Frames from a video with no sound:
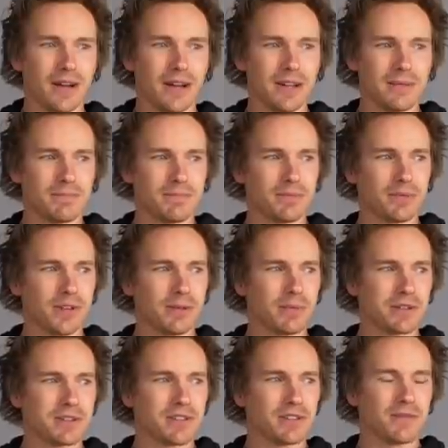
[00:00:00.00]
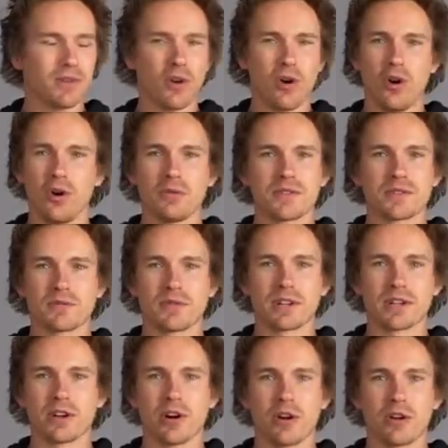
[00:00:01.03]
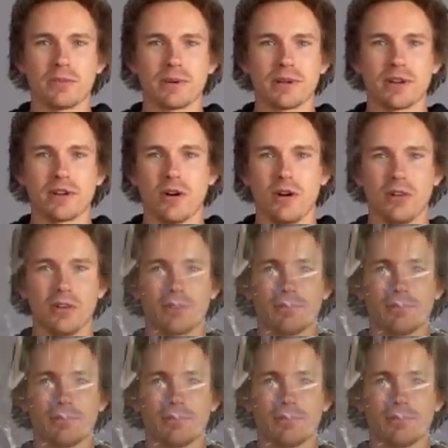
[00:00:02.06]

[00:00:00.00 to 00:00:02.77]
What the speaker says: I pretty much have always run carbon on all